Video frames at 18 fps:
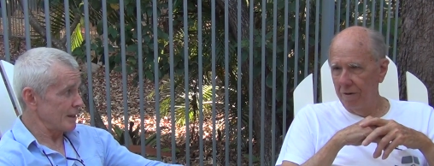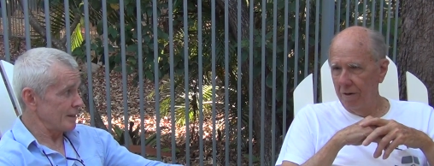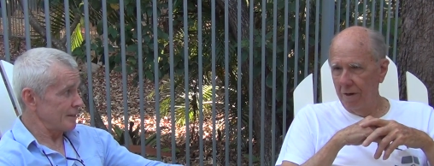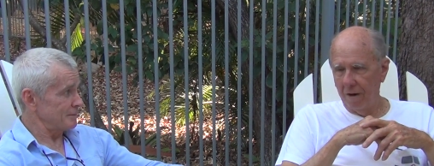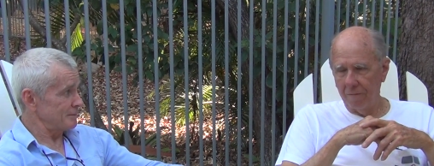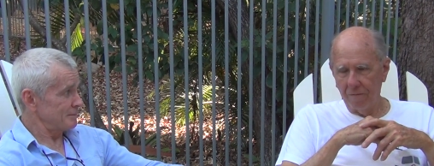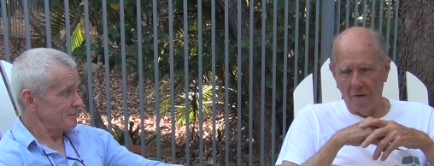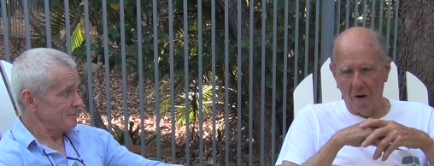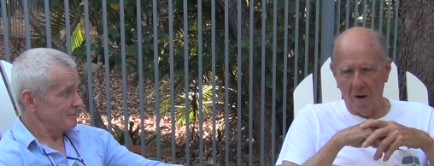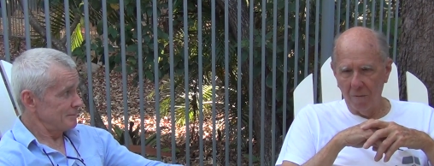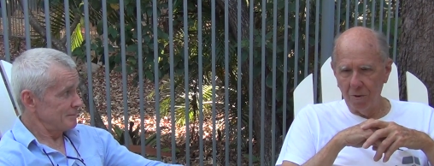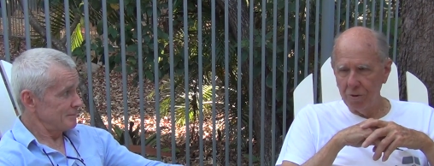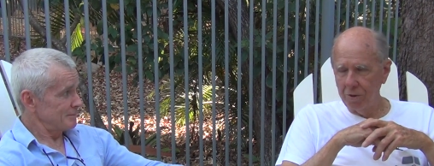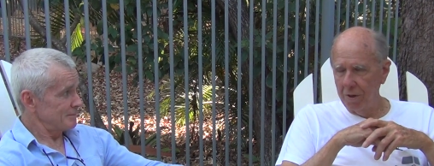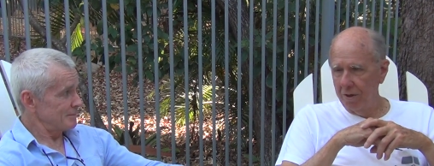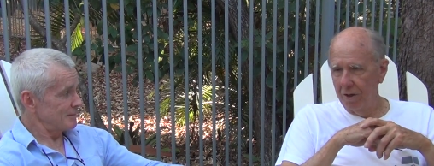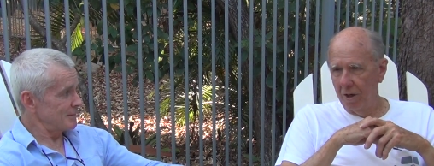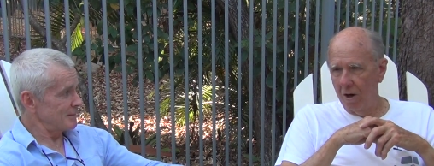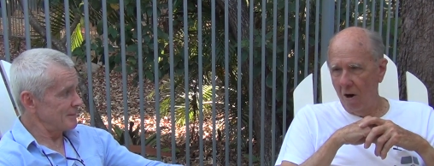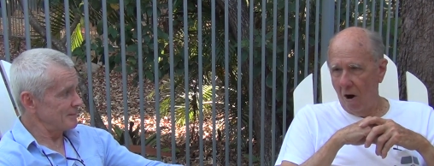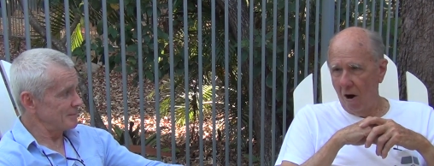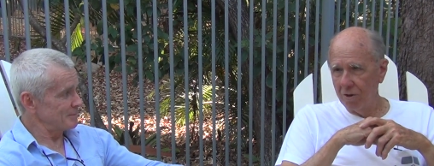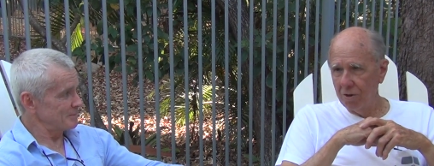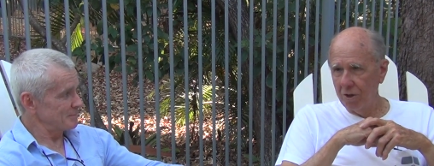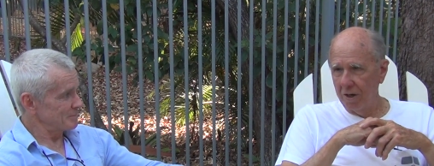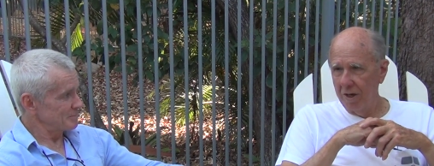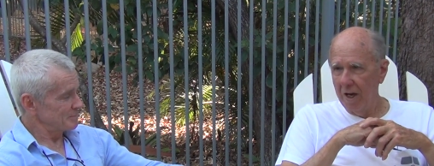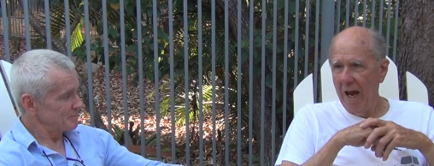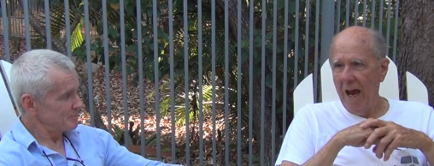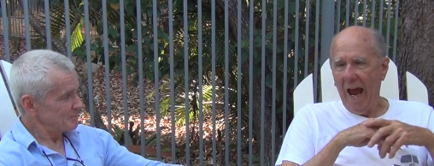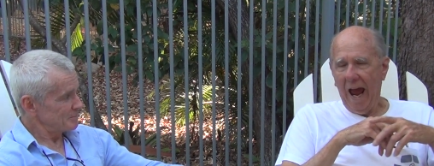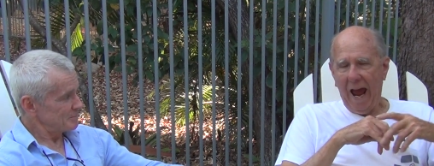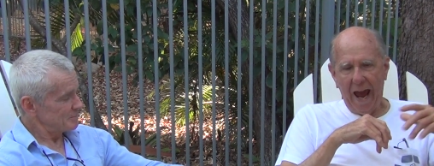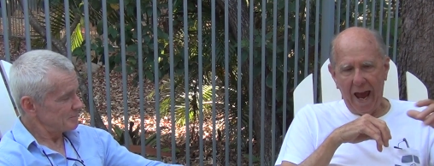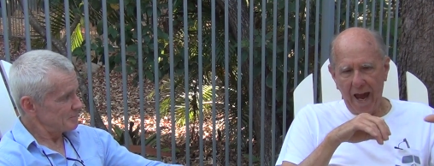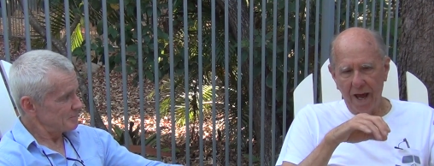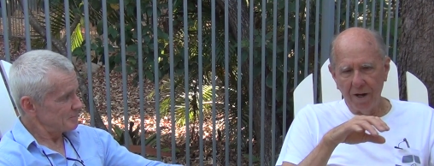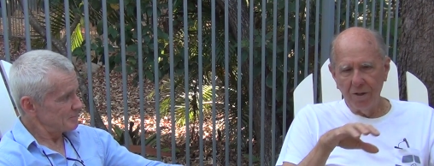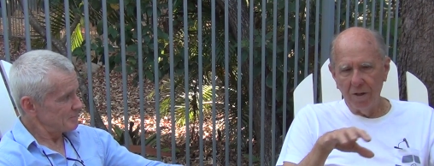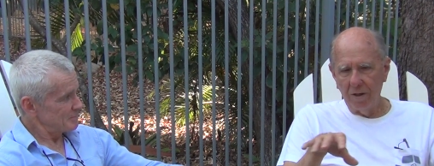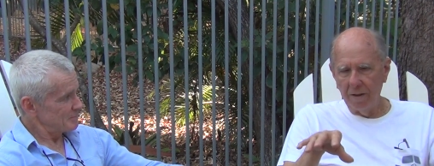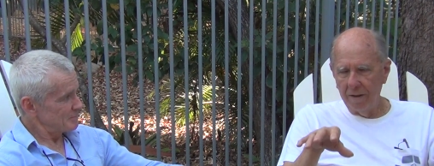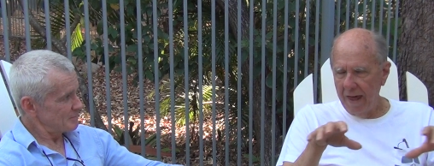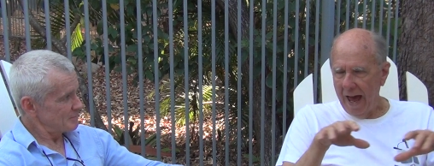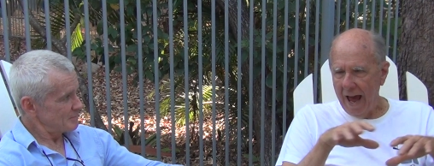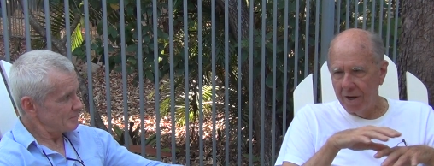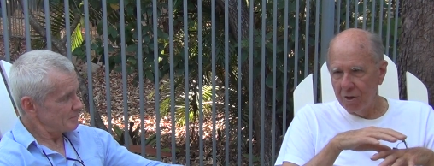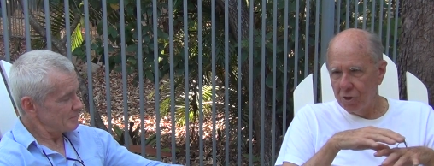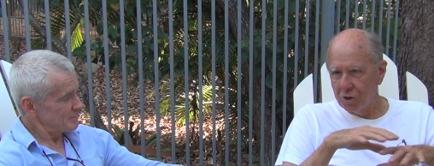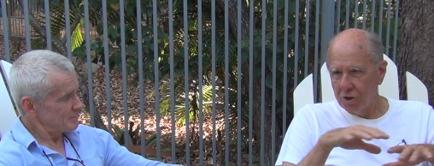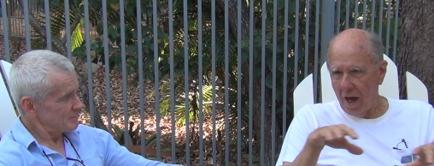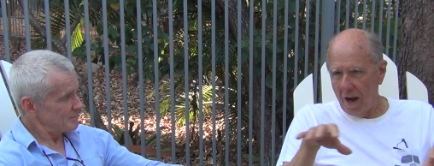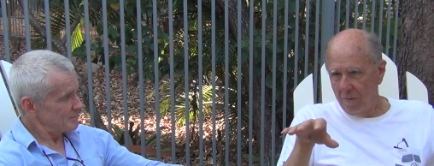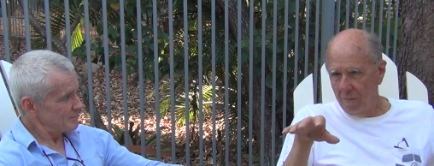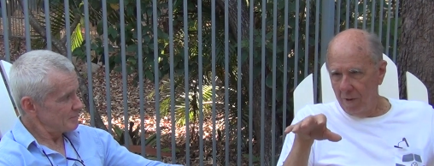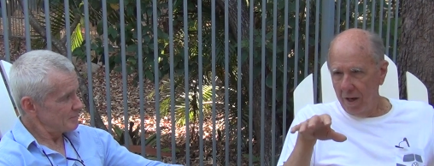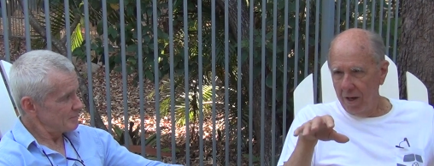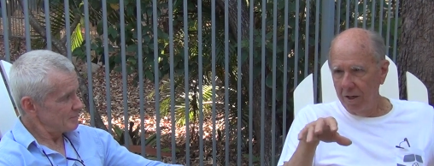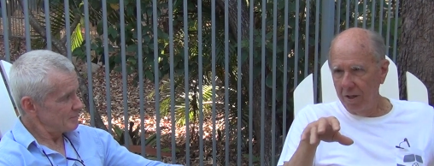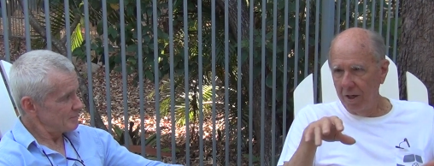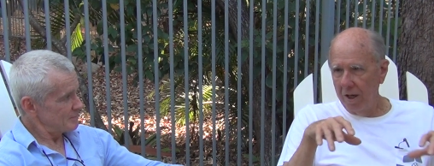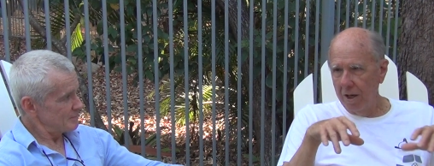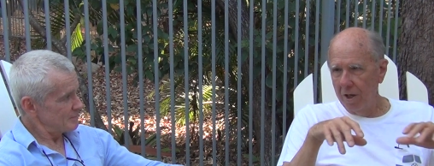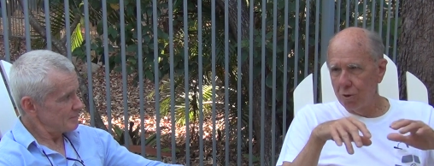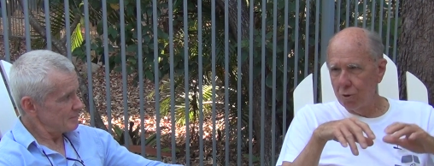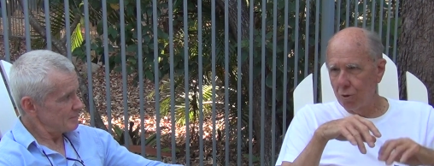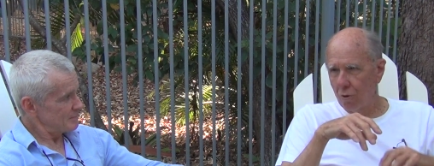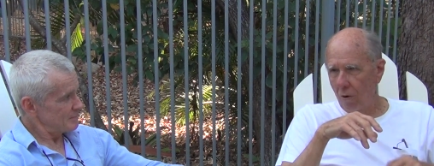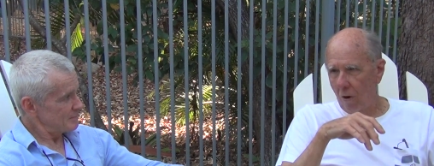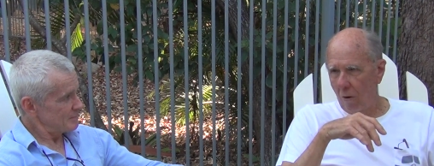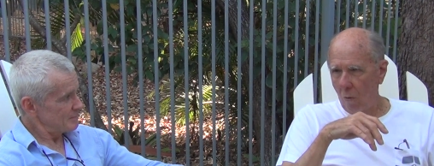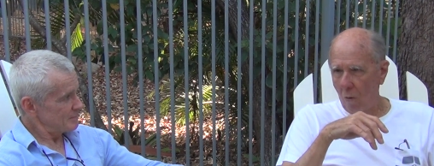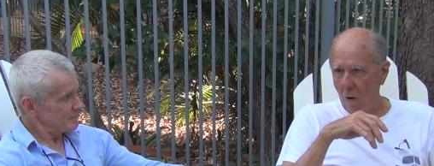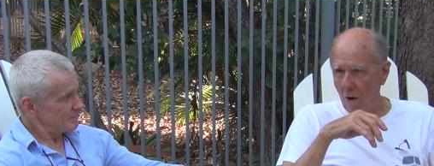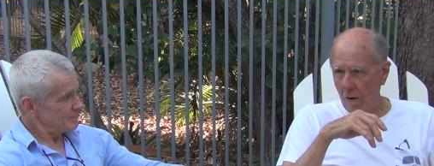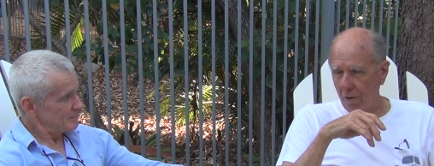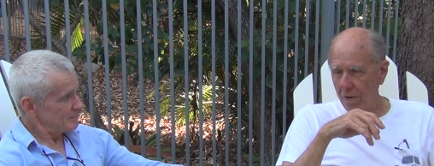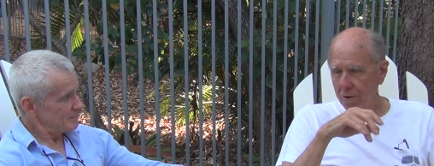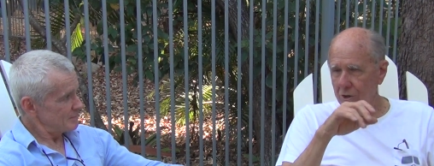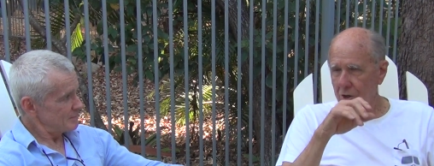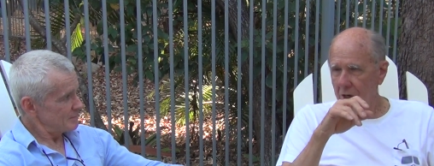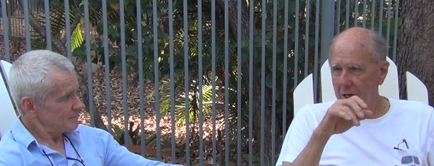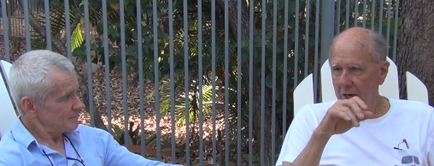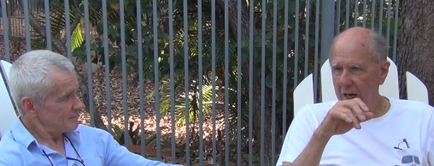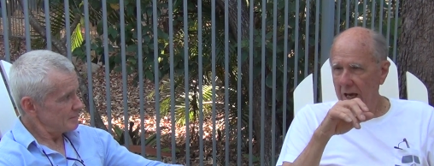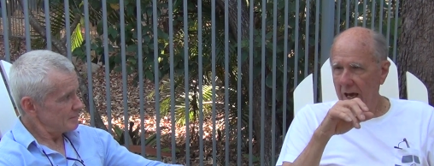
Speaker 1: the farmers didn't cause it, and that sediment in the inshore waters,